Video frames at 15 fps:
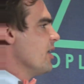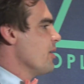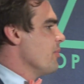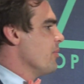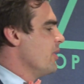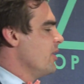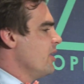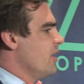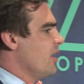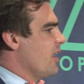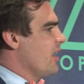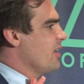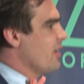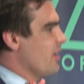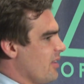Um,
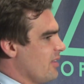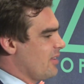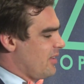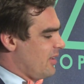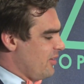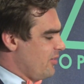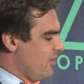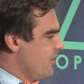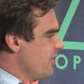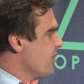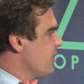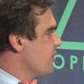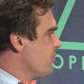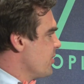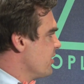and interesting
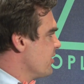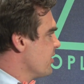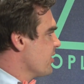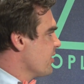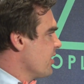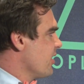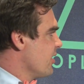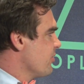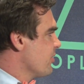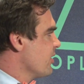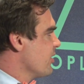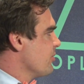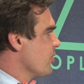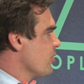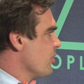that you mentioned South
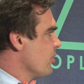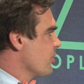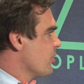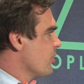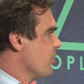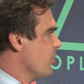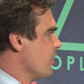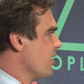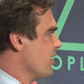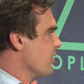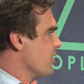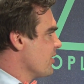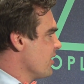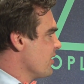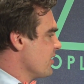Africa and Morocco
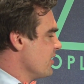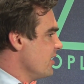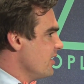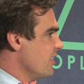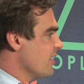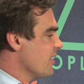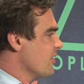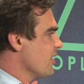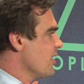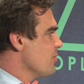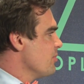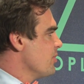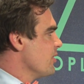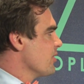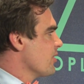as, as leading
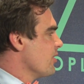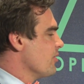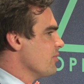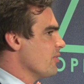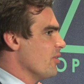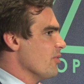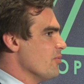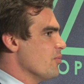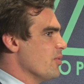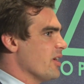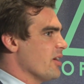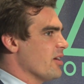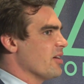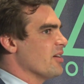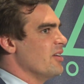examples of, of
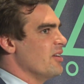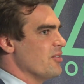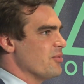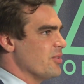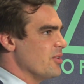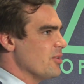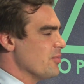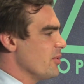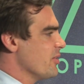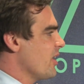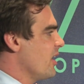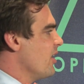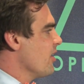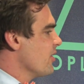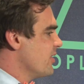where
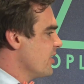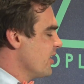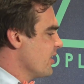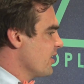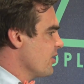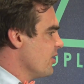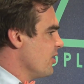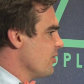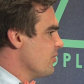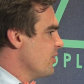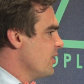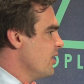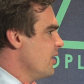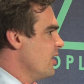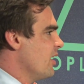renewables are taking off.
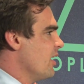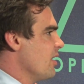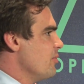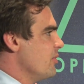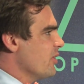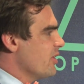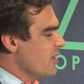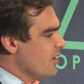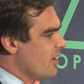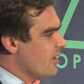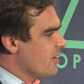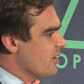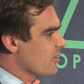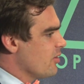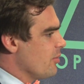Um, looking
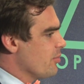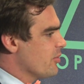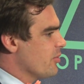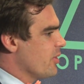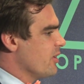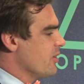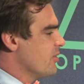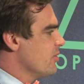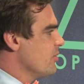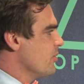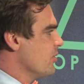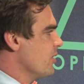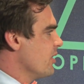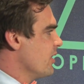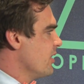ahead at
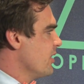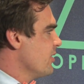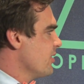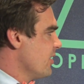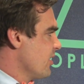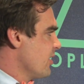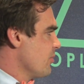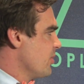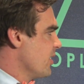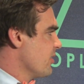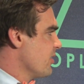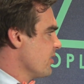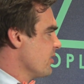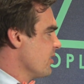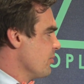COP22, it is taking
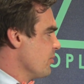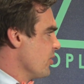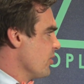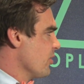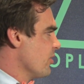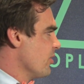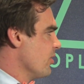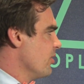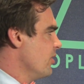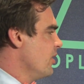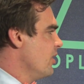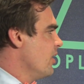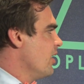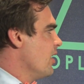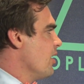place in, in Morocco.
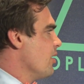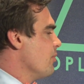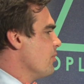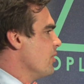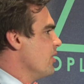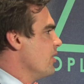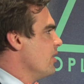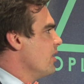Um,